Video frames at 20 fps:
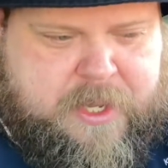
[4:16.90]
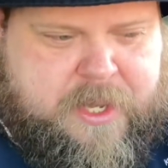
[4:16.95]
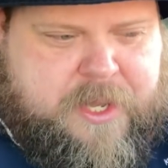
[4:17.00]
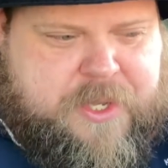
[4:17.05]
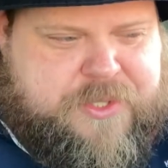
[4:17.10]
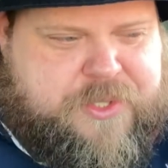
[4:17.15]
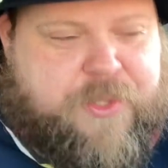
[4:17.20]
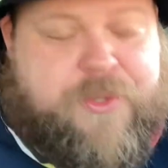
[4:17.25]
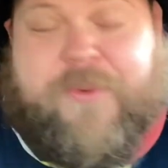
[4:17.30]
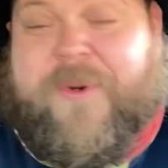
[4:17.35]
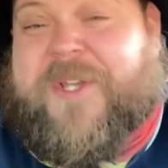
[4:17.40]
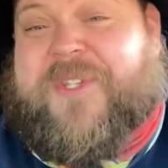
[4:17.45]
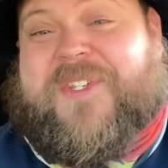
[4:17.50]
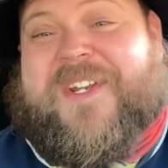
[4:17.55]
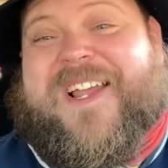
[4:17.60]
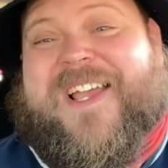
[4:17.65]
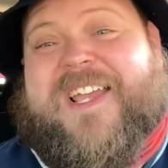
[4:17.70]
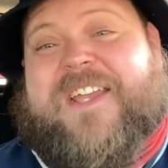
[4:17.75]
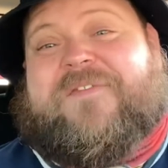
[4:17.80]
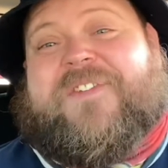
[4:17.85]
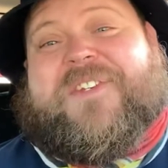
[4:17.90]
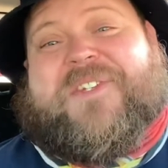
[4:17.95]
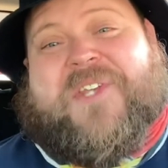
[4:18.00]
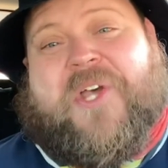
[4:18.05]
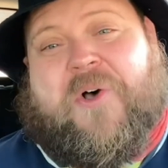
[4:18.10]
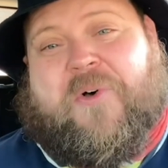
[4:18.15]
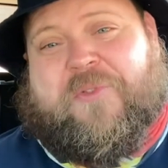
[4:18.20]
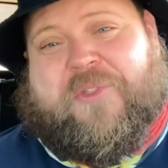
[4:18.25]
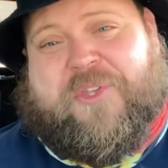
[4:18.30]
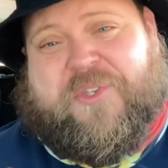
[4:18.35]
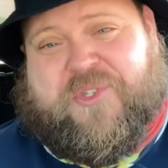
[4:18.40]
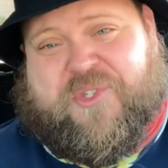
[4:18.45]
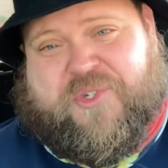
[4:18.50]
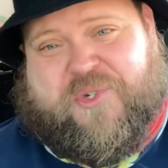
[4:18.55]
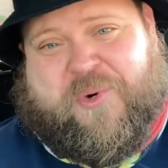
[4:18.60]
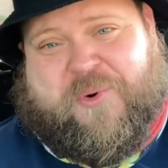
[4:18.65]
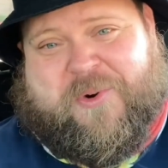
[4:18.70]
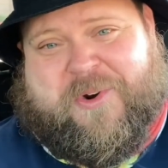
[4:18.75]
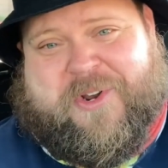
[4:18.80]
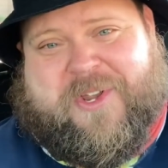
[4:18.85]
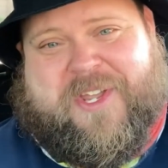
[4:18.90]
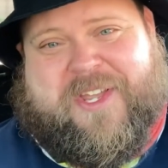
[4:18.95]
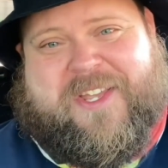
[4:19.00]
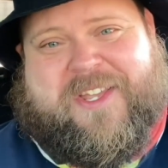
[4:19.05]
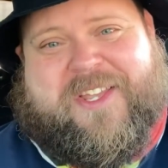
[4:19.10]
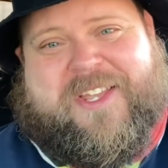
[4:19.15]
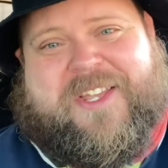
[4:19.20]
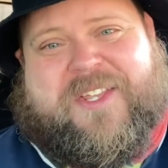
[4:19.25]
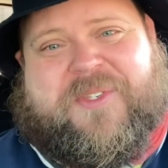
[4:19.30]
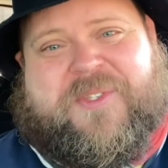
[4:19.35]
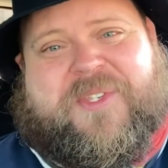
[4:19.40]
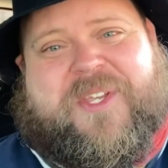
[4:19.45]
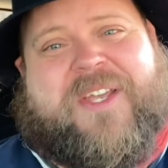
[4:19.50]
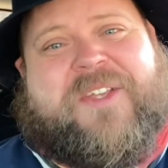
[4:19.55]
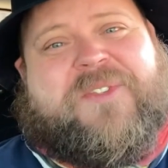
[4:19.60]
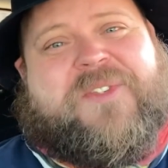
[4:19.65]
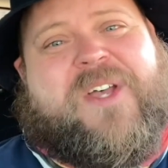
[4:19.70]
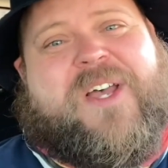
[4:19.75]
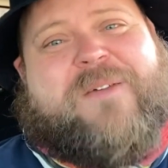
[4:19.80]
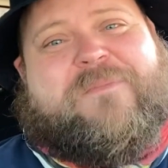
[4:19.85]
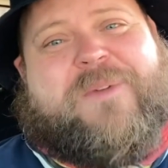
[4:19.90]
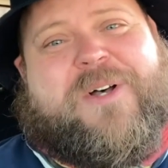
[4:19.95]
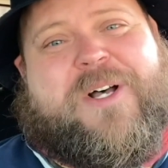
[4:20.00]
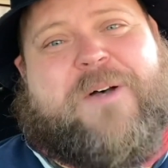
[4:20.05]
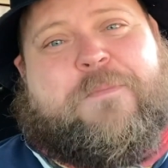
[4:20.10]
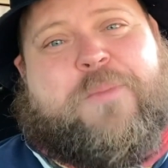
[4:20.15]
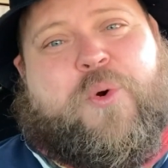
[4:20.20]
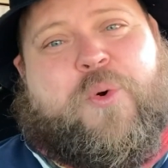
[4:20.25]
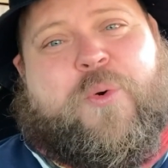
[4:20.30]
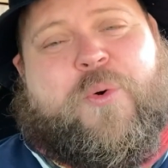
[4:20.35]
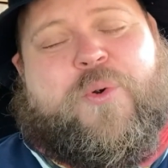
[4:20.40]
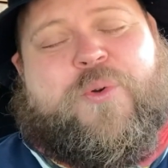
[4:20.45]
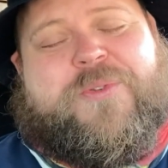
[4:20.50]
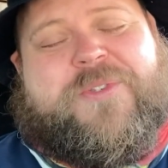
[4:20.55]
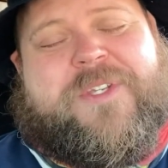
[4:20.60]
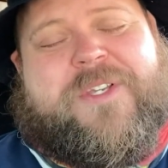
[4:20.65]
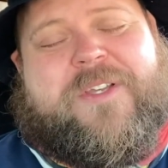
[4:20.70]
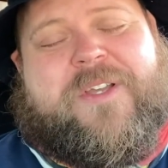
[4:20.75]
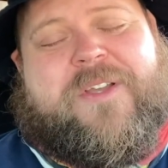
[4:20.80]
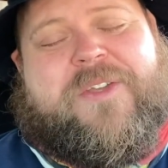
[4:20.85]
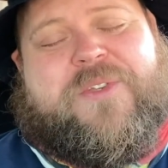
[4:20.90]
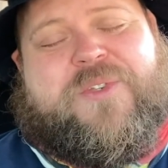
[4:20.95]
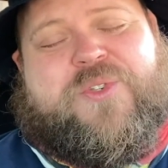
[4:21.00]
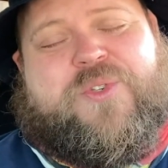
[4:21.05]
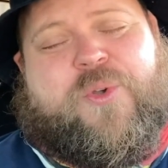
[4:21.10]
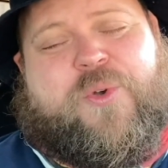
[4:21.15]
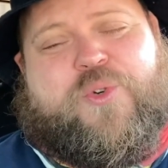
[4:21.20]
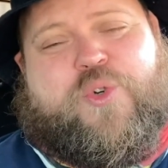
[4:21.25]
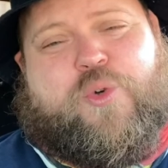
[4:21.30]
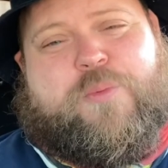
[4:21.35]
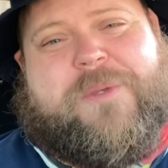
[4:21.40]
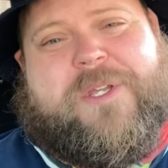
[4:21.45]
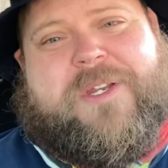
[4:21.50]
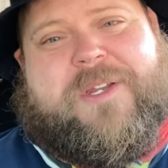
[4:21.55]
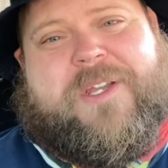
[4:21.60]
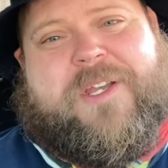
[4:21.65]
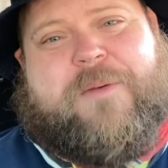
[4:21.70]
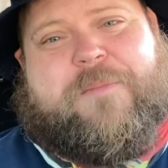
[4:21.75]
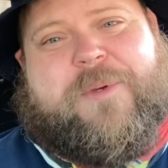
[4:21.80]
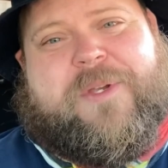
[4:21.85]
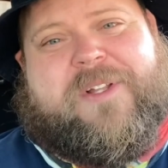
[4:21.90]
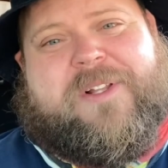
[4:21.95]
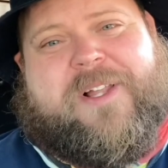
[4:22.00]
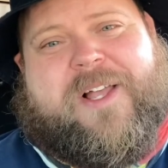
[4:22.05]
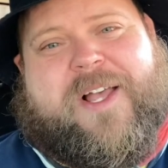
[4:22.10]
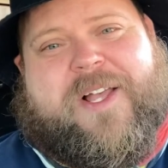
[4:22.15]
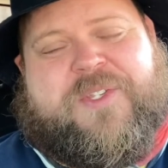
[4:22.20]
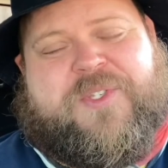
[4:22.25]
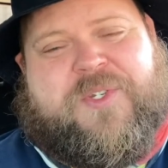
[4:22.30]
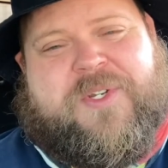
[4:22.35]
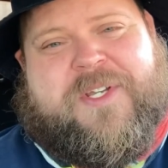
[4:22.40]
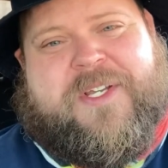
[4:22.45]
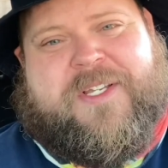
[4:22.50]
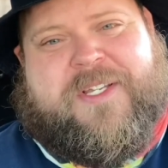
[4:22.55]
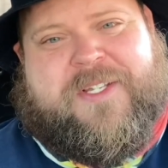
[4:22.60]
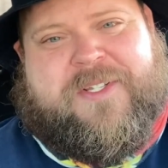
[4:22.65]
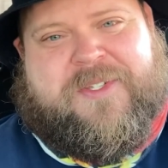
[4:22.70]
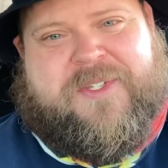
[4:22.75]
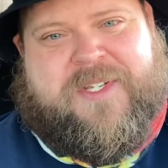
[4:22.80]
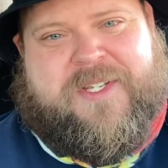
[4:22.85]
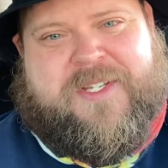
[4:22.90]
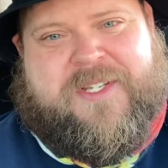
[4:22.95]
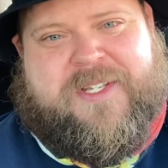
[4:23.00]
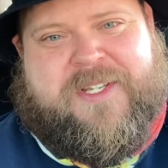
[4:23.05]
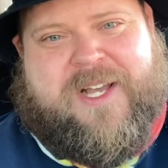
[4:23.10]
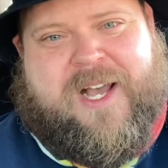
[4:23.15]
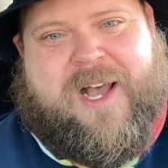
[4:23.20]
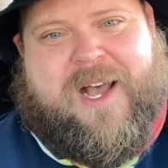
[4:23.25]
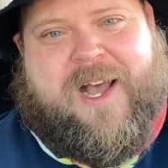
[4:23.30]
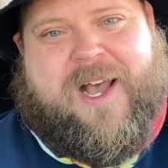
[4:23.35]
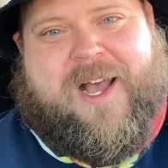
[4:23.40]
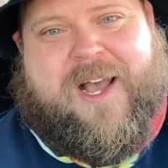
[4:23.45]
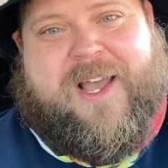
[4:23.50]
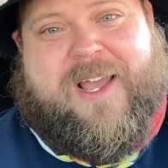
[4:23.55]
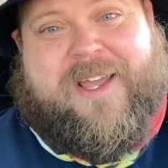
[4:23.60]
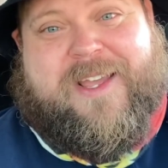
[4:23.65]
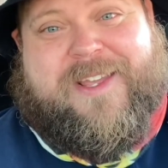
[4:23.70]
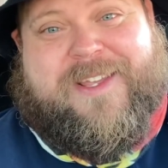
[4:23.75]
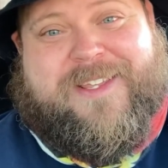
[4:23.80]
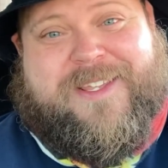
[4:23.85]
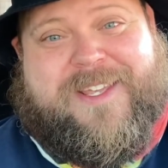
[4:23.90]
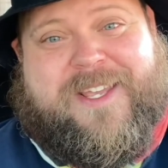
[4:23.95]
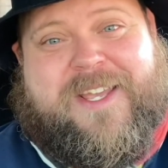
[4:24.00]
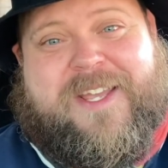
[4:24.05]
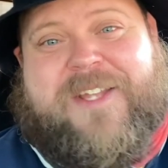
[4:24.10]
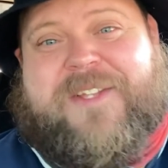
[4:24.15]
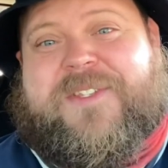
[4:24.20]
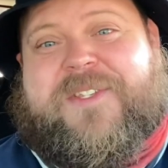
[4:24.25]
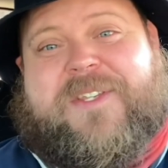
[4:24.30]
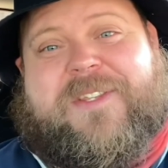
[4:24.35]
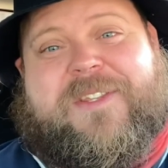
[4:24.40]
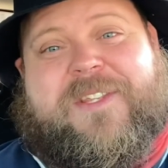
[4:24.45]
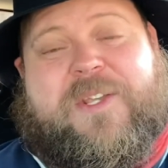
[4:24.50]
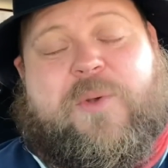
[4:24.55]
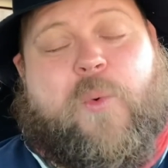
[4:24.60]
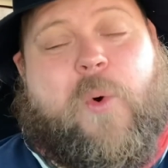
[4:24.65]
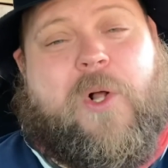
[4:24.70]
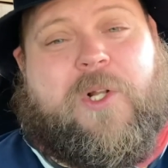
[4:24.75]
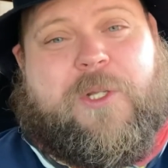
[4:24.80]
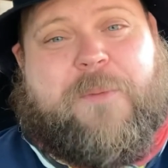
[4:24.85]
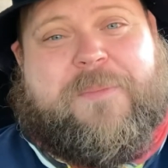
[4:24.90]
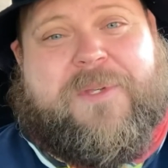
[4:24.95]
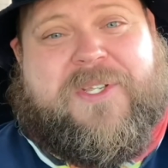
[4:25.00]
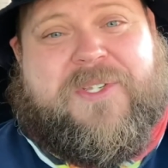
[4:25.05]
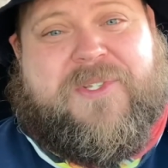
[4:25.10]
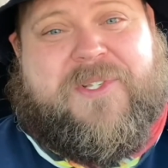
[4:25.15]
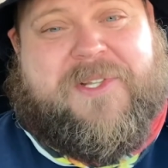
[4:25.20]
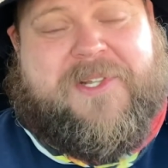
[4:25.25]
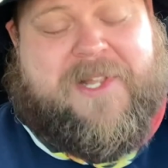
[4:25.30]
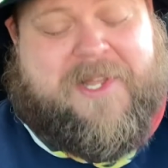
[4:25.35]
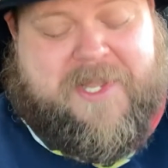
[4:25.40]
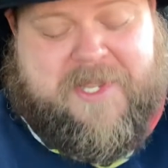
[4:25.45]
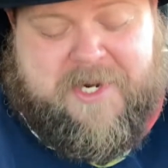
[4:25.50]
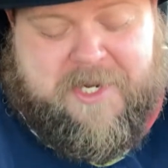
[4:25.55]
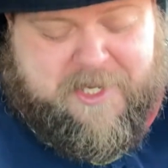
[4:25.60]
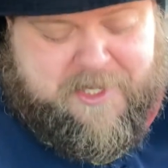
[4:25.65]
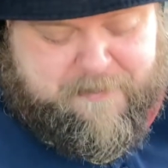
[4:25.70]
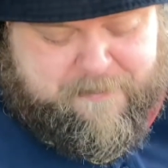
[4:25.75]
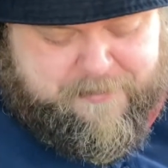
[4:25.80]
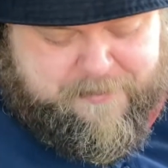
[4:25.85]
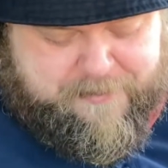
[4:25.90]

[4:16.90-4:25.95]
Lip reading: So the reason I even tell this story is as I'm perusing social media a bit last night, I get the Wallabies lineup.